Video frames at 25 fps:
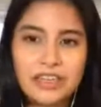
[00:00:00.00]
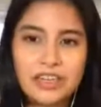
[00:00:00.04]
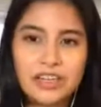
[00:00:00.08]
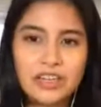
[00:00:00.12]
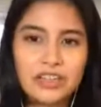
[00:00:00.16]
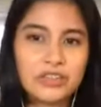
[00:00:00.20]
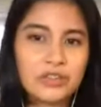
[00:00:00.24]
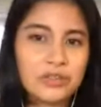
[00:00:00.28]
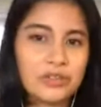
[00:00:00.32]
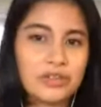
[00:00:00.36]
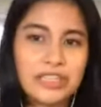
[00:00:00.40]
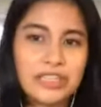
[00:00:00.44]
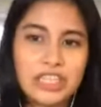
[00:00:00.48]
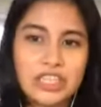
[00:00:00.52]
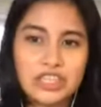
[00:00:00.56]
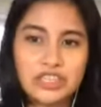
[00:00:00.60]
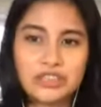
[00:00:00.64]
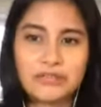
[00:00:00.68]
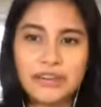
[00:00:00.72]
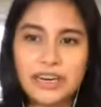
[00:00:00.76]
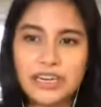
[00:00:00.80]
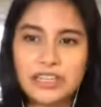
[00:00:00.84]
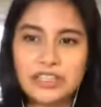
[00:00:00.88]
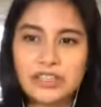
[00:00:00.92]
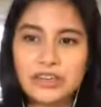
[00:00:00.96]
student-teacher
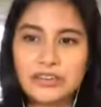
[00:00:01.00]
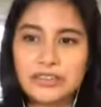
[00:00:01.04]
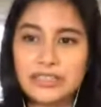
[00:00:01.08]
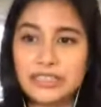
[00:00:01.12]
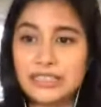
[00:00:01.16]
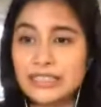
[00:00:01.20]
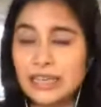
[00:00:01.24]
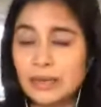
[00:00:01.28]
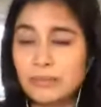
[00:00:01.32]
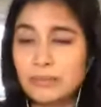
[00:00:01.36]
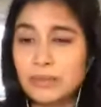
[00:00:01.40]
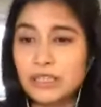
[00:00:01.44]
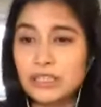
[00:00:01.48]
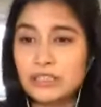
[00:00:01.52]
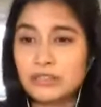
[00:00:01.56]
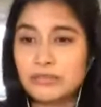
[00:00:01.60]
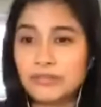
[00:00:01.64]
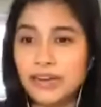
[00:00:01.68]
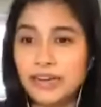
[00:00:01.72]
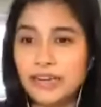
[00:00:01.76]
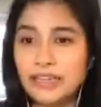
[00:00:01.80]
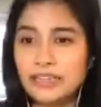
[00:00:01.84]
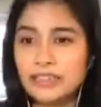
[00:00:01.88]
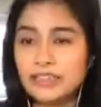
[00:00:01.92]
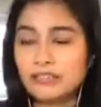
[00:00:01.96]
ratios, acceptance
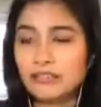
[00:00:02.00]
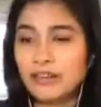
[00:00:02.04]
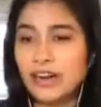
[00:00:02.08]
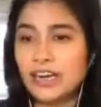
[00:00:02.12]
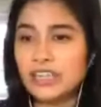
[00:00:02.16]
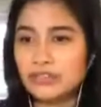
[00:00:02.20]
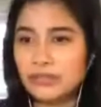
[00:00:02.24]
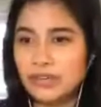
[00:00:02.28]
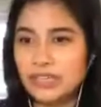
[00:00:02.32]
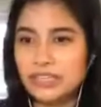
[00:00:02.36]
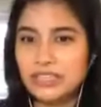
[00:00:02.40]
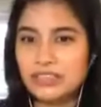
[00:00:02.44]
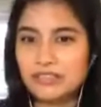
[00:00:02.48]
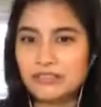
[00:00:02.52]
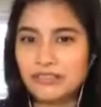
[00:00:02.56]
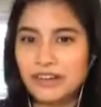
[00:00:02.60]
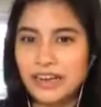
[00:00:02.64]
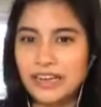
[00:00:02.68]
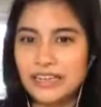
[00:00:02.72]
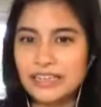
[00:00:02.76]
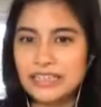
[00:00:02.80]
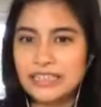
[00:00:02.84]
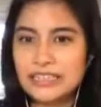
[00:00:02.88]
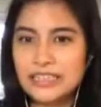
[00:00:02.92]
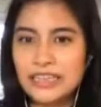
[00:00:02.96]
rates, graduation
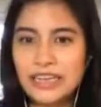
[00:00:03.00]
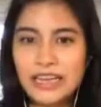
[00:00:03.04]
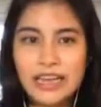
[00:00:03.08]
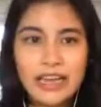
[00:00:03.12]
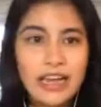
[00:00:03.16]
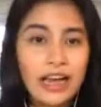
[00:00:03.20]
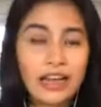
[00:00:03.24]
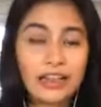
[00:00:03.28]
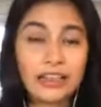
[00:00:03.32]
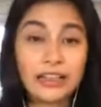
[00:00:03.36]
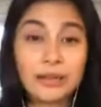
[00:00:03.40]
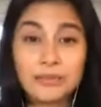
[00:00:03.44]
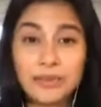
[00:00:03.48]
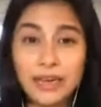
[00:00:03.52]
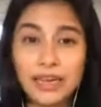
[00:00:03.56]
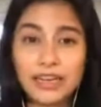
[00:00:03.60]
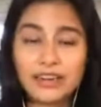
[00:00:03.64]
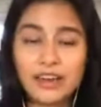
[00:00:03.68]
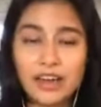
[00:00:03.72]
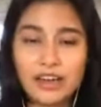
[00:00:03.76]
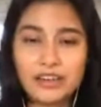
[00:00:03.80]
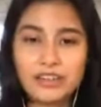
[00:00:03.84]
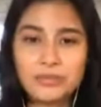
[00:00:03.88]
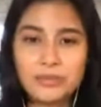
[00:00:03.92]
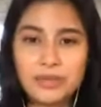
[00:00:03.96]
rates, alumni
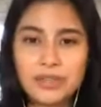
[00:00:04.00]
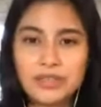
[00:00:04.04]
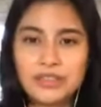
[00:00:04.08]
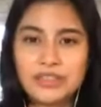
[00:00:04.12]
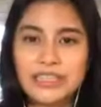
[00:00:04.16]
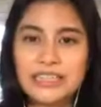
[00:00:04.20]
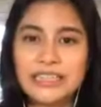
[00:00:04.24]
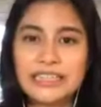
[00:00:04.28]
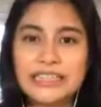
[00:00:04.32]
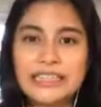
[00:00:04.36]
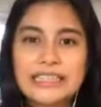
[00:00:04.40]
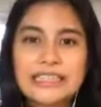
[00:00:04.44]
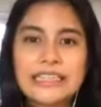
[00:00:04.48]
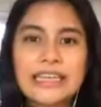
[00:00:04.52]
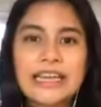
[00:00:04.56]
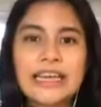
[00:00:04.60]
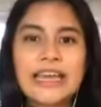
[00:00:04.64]
contributions,